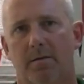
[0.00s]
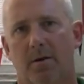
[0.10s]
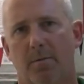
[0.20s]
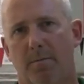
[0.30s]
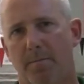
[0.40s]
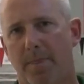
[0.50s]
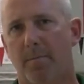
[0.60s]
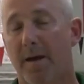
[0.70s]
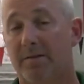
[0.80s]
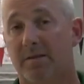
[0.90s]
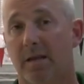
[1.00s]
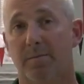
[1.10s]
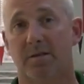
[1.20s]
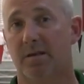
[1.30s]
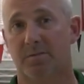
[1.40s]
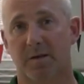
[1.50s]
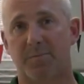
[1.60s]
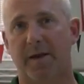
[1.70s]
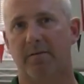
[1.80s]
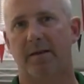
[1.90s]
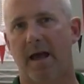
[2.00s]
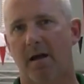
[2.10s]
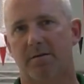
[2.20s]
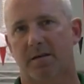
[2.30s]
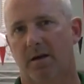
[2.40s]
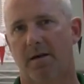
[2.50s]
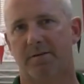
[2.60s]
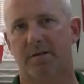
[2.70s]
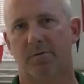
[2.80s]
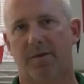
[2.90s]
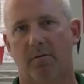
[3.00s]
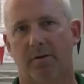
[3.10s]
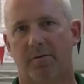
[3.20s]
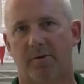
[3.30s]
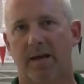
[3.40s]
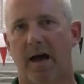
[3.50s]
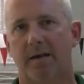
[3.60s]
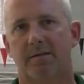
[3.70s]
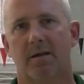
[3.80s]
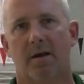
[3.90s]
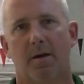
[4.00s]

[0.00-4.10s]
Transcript: their their men's team is, is much bigger than ours, obviously with only three guys.